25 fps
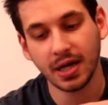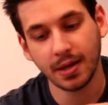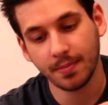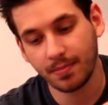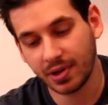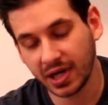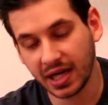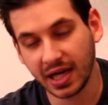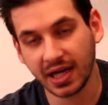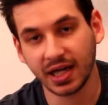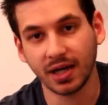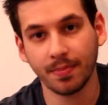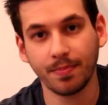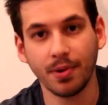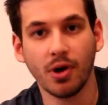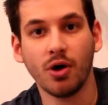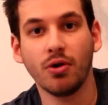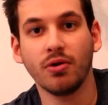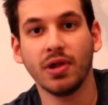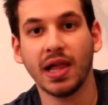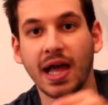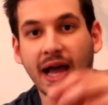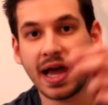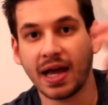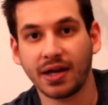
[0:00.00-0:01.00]
put it in a
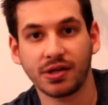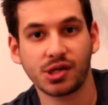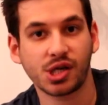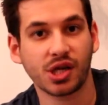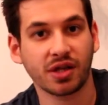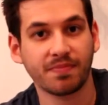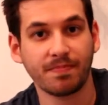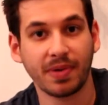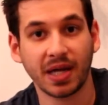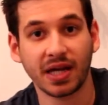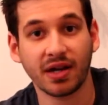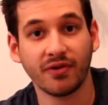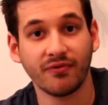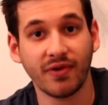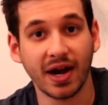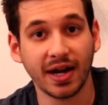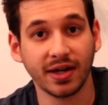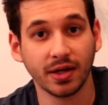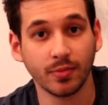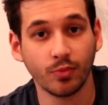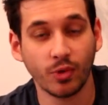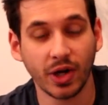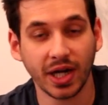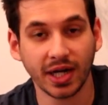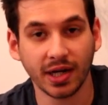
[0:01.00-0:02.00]
bowl, and just pick a
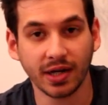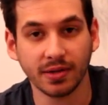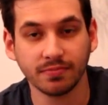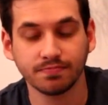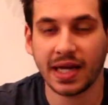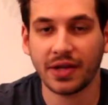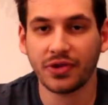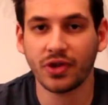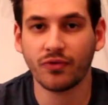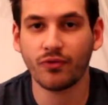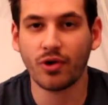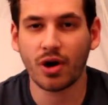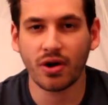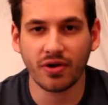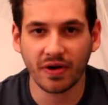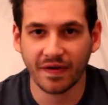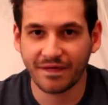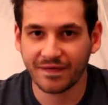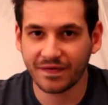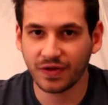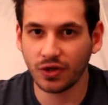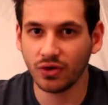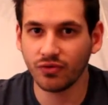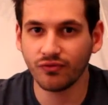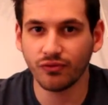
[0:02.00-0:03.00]
random winner. Now, there are a
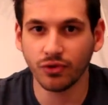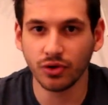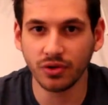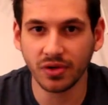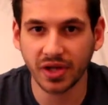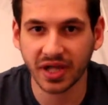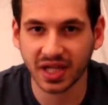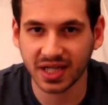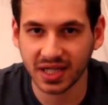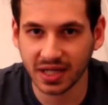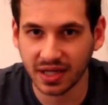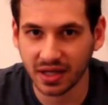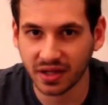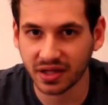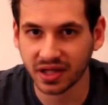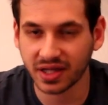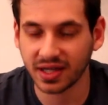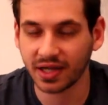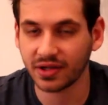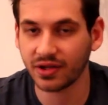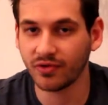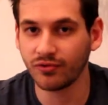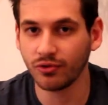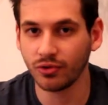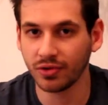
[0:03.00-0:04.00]
few rules to this.
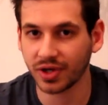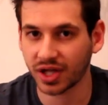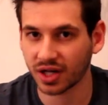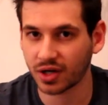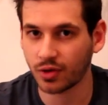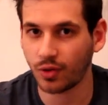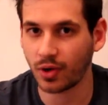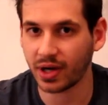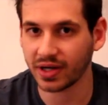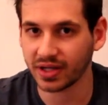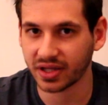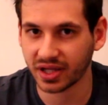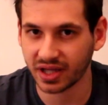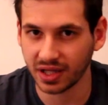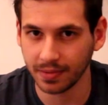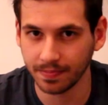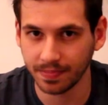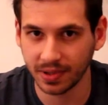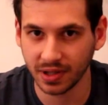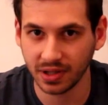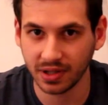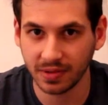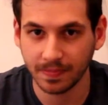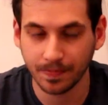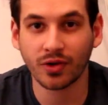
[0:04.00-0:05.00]
Now, the rules are quite
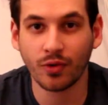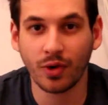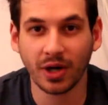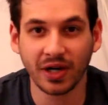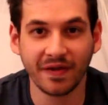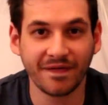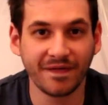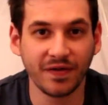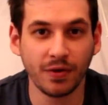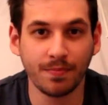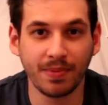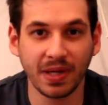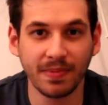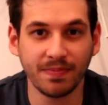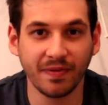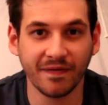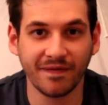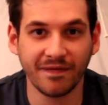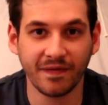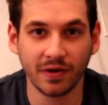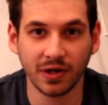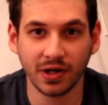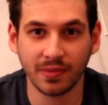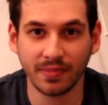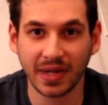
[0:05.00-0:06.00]
simple. Quite a few people
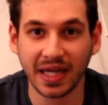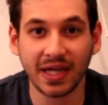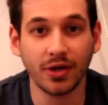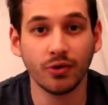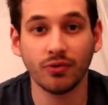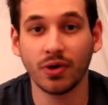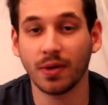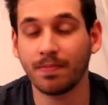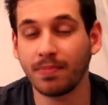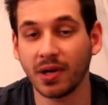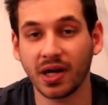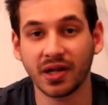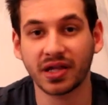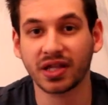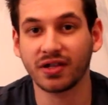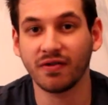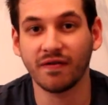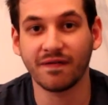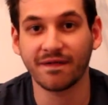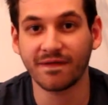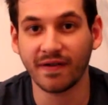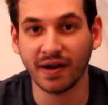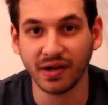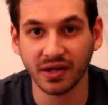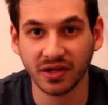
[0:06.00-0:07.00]
follow me who are personal
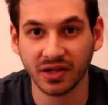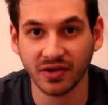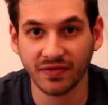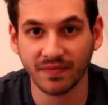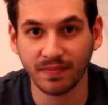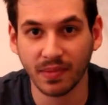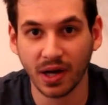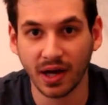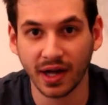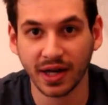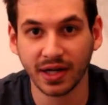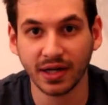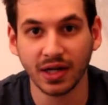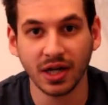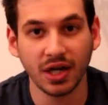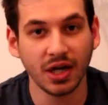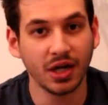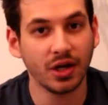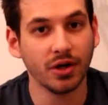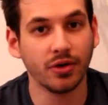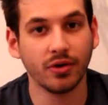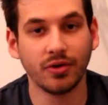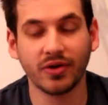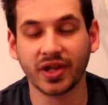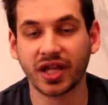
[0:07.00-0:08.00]
friends of mine,
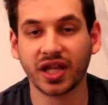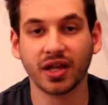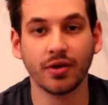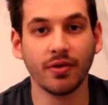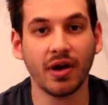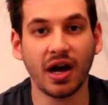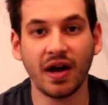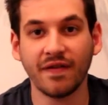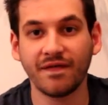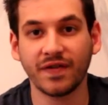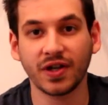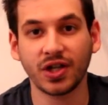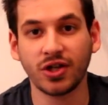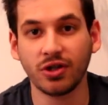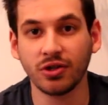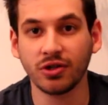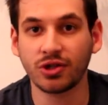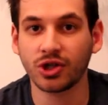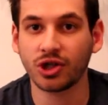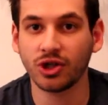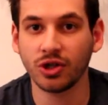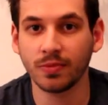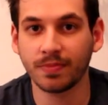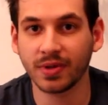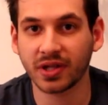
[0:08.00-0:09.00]
also other
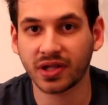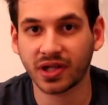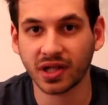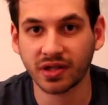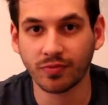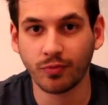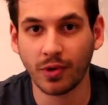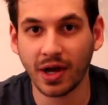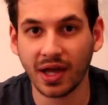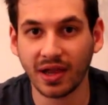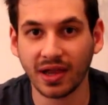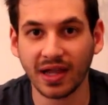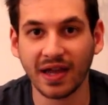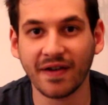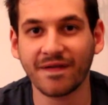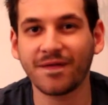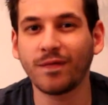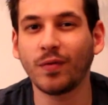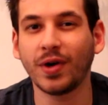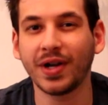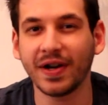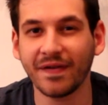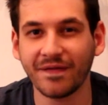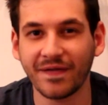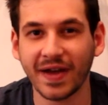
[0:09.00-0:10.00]
YouTubers as well. If
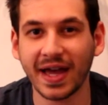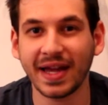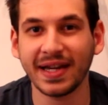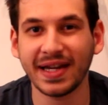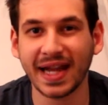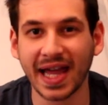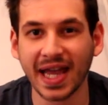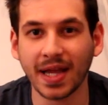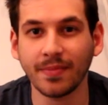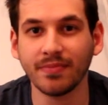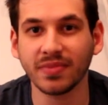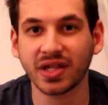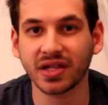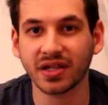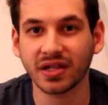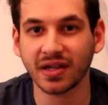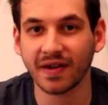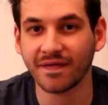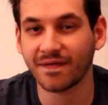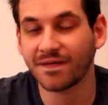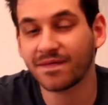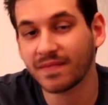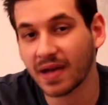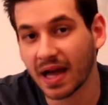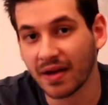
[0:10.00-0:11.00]
one of their names,
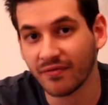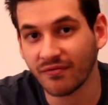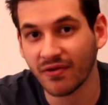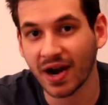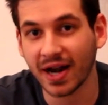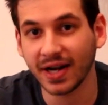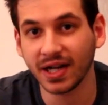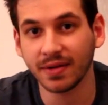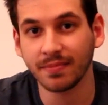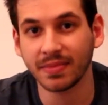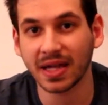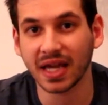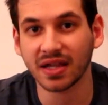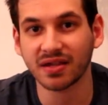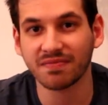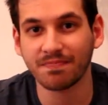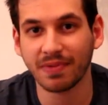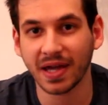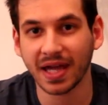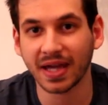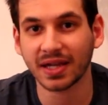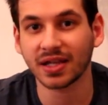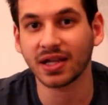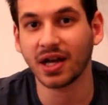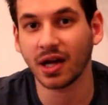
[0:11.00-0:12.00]
if at random, gets
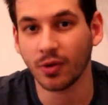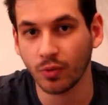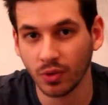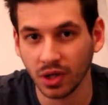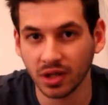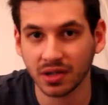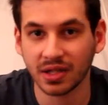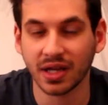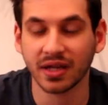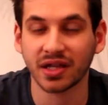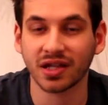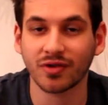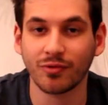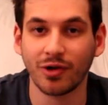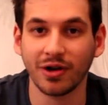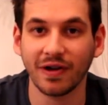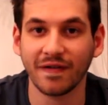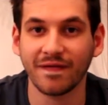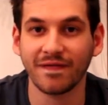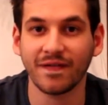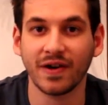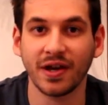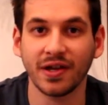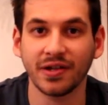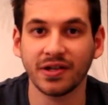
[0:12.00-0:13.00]
picked, I will
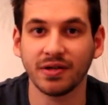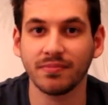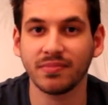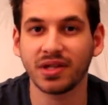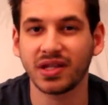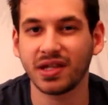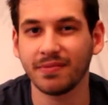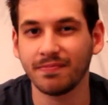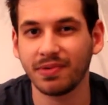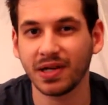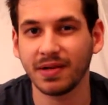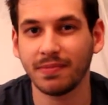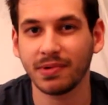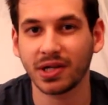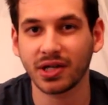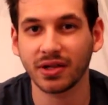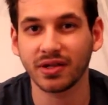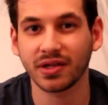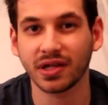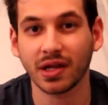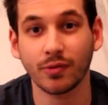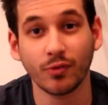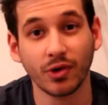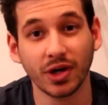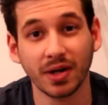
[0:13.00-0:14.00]
disqualify them, simply
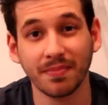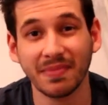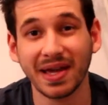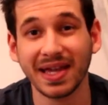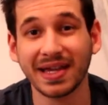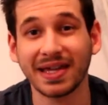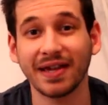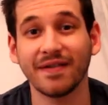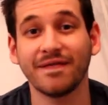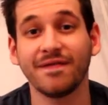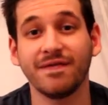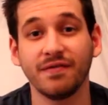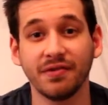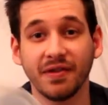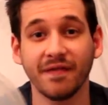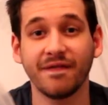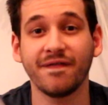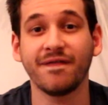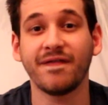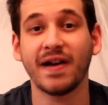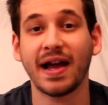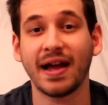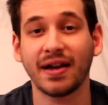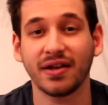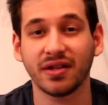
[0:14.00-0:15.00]
because I want to make it for the
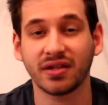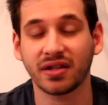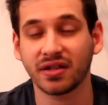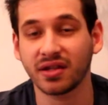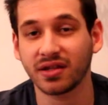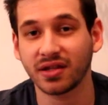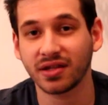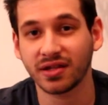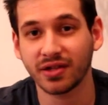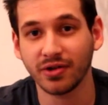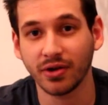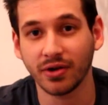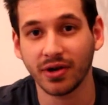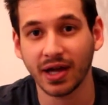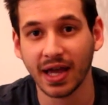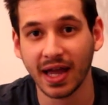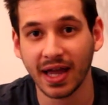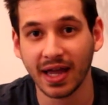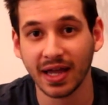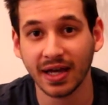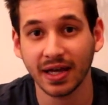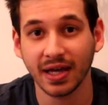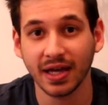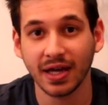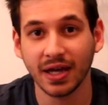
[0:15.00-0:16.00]
fans. This is not
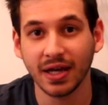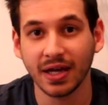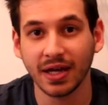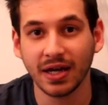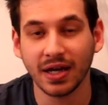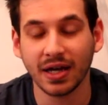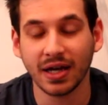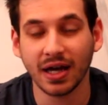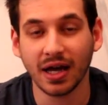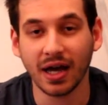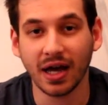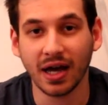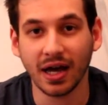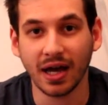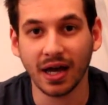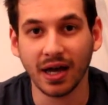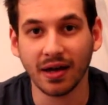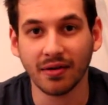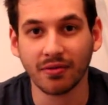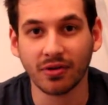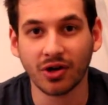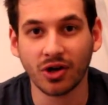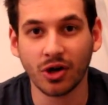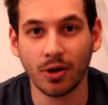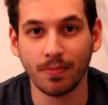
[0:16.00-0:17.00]
a
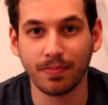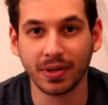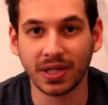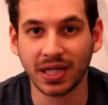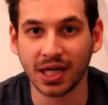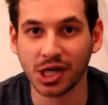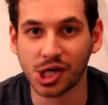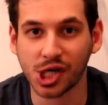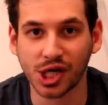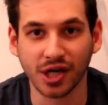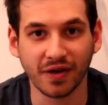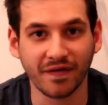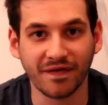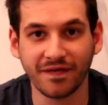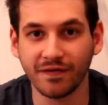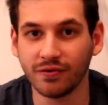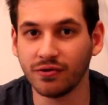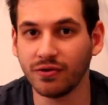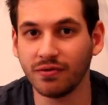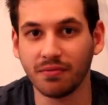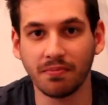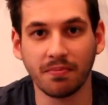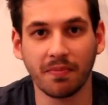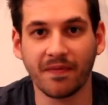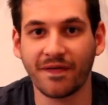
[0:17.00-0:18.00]
competition
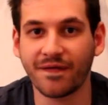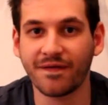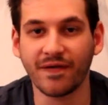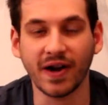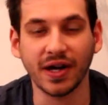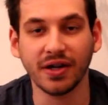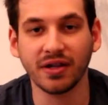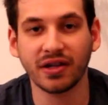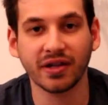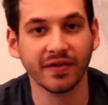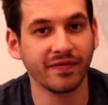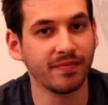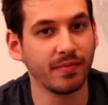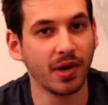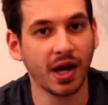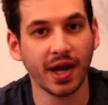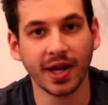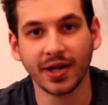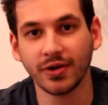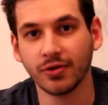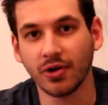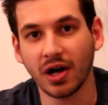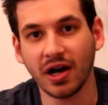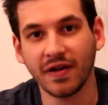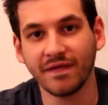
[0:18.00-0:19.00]
for friends of
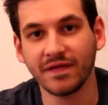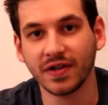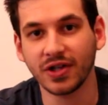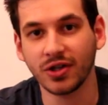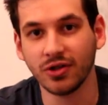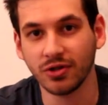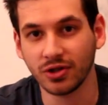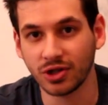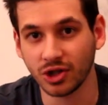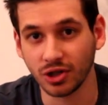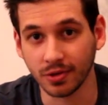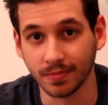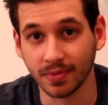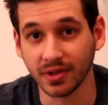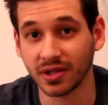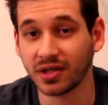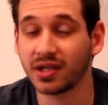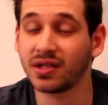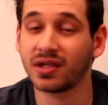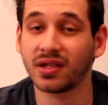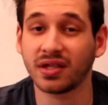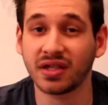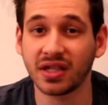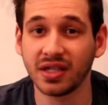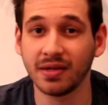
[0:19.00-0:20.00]
mine or other YouTubers.
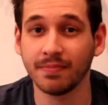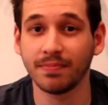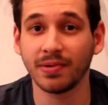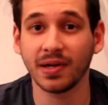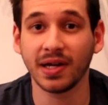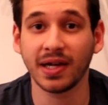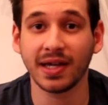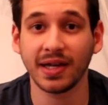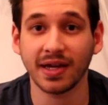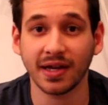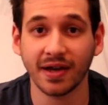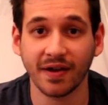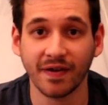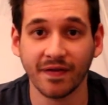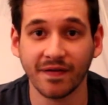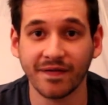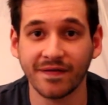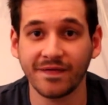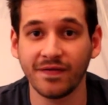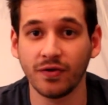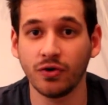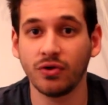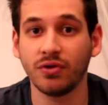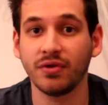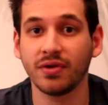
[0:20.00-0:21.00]
This is simply
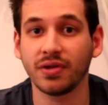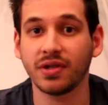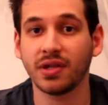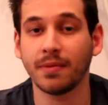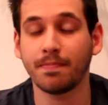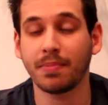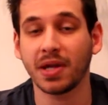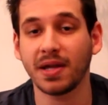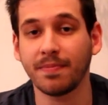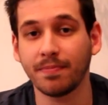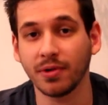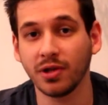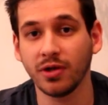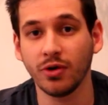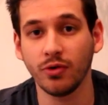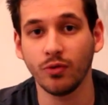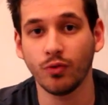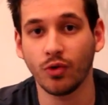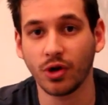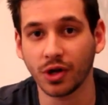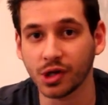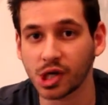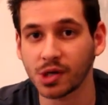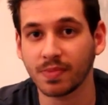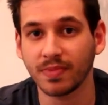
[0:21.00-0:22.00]
for the people who
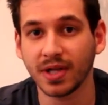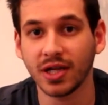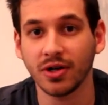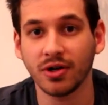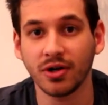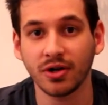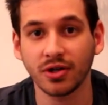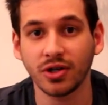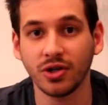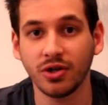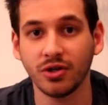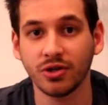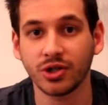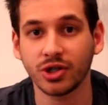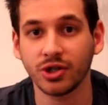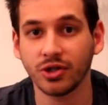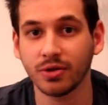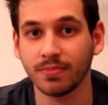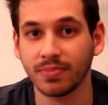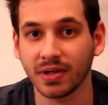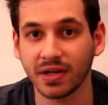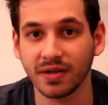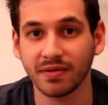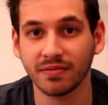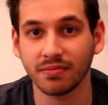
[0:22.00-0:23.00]
watch me on
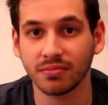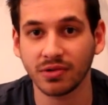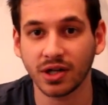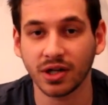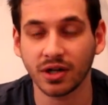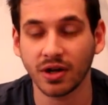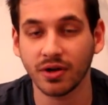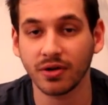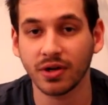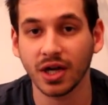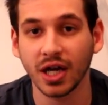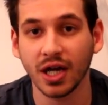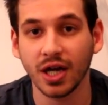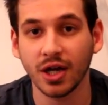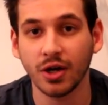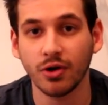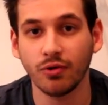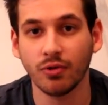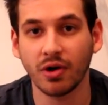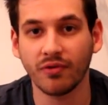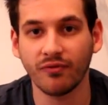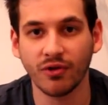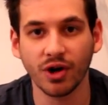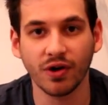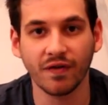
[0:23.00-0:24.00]
YouTube and, you know,
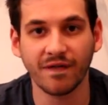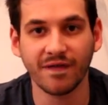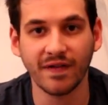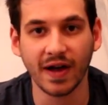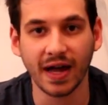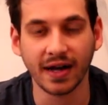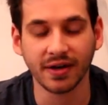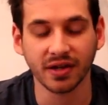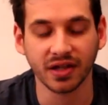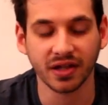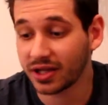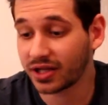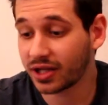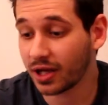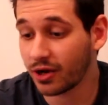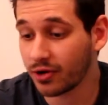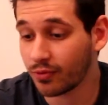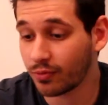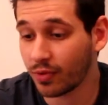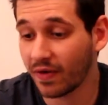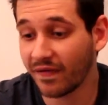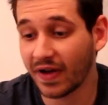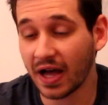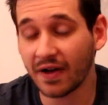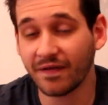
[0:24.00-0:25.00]
who are real fans. So
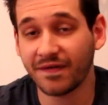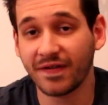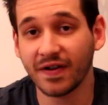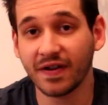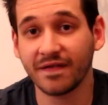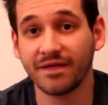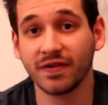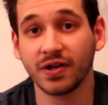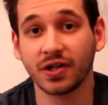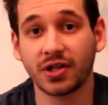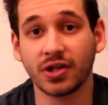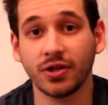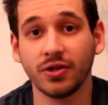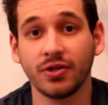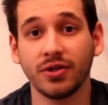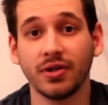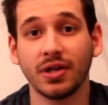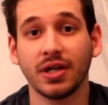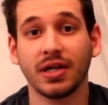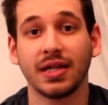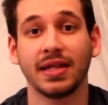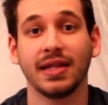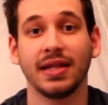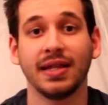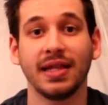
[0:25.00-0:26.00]
without further ado,
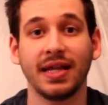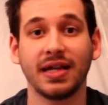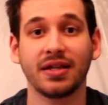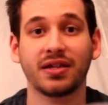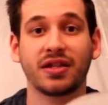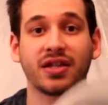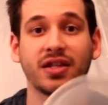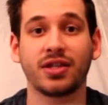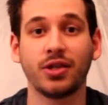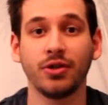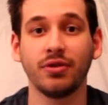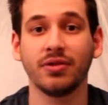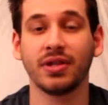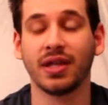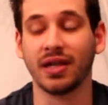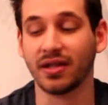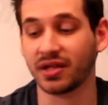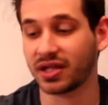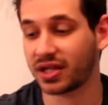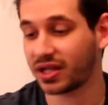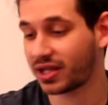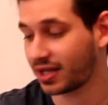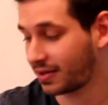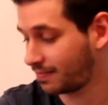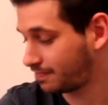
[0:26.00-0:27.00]
let's do
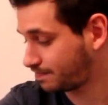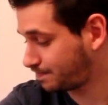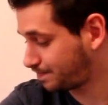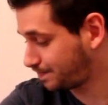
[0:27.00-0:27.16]
this.